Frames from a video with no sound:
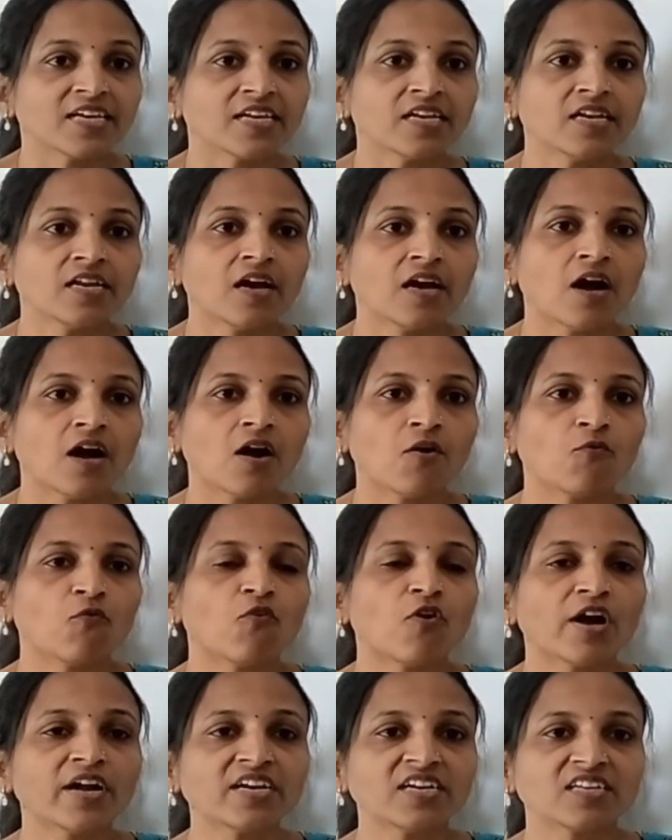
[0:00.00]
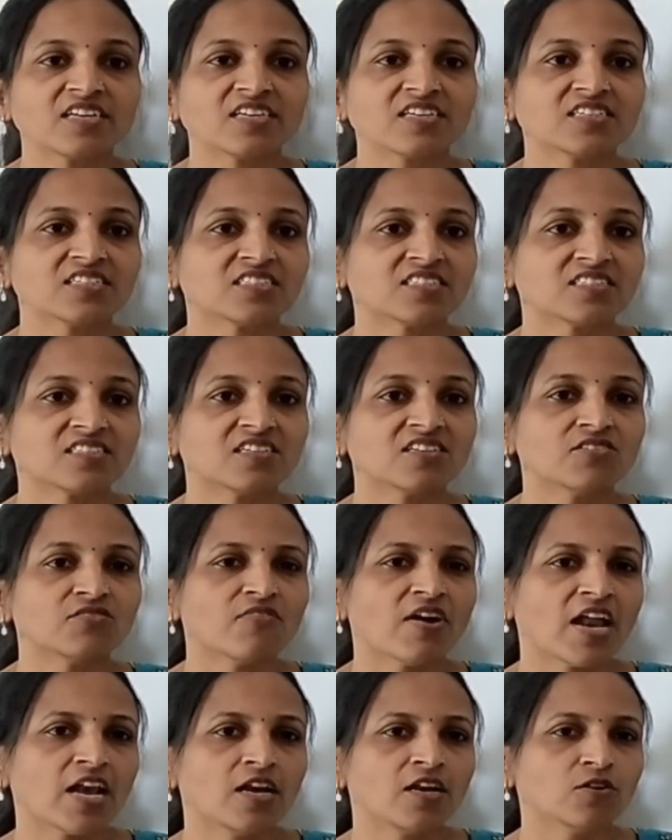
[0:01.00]
then what is the
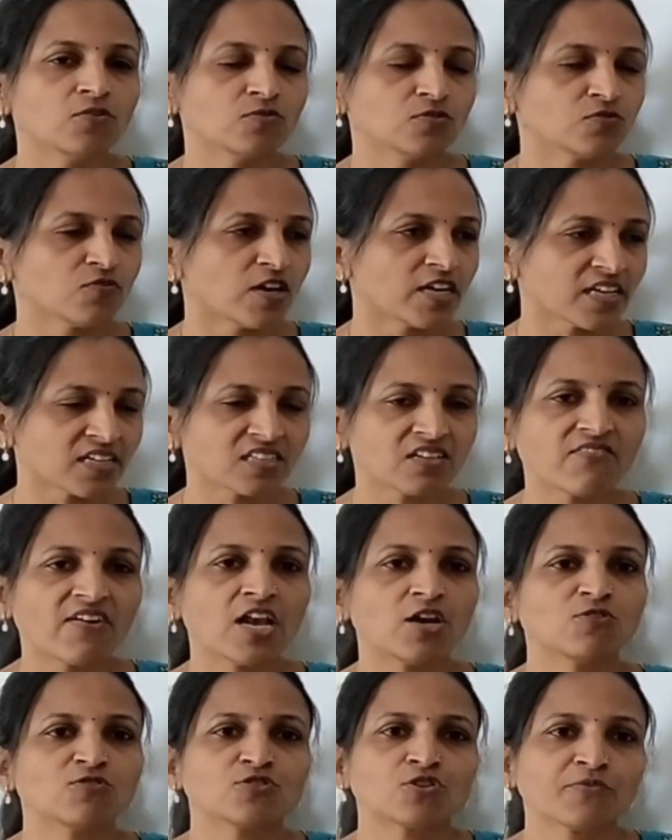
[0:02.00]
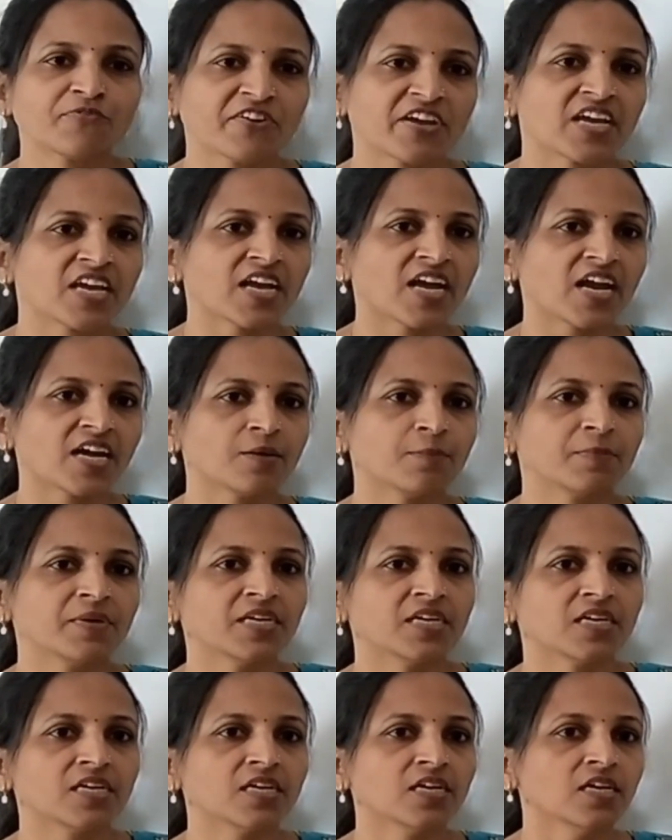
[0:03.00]
values, what are the values of a and
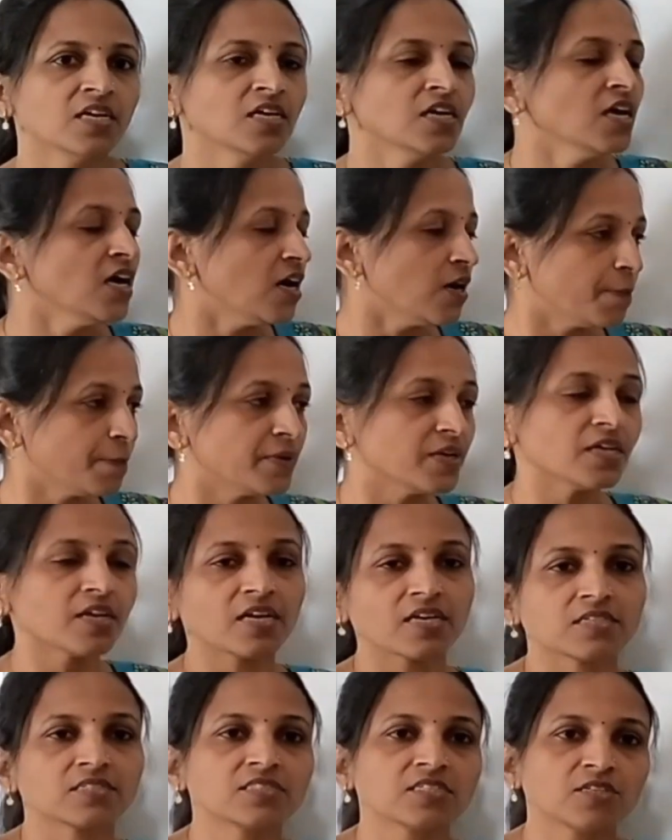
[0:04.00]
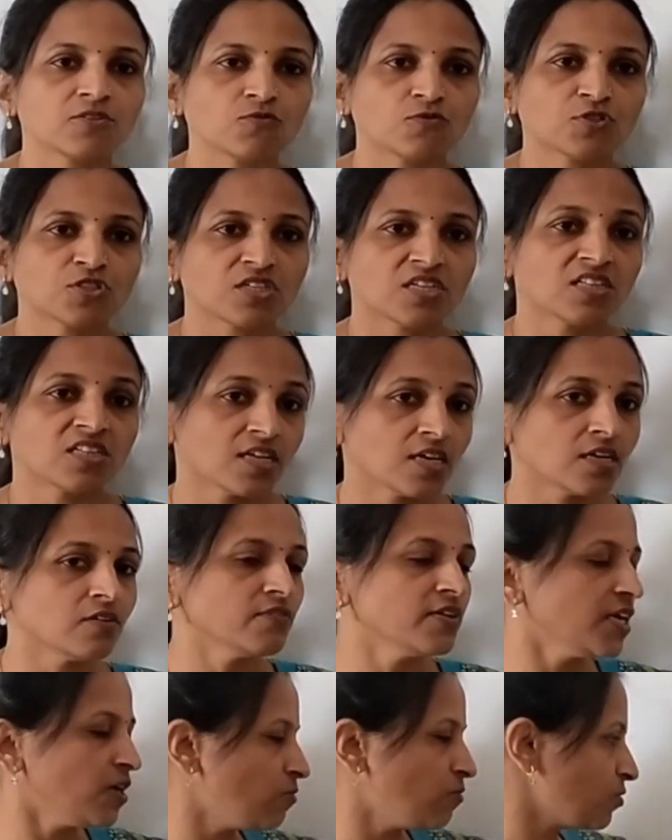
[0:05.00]
b after execution
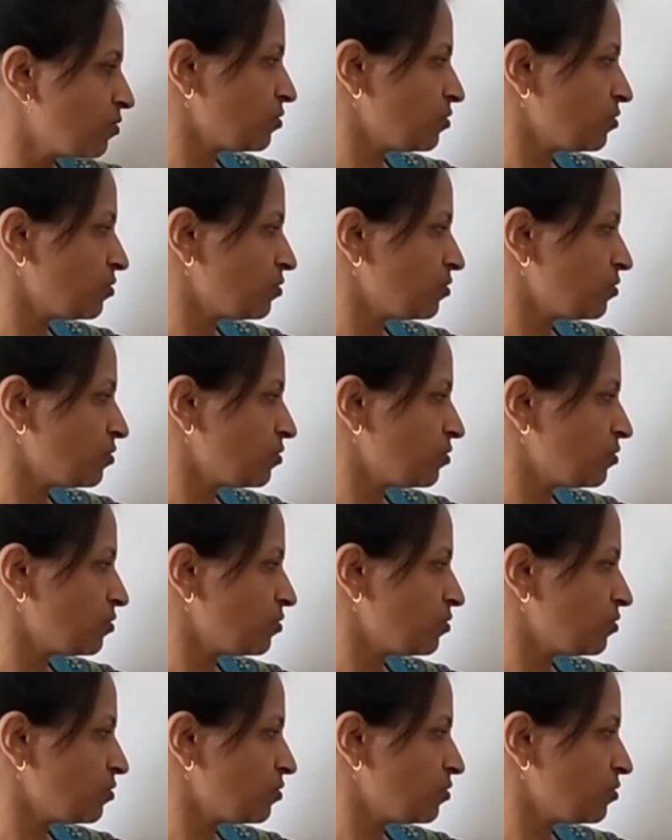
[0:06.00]
that we have to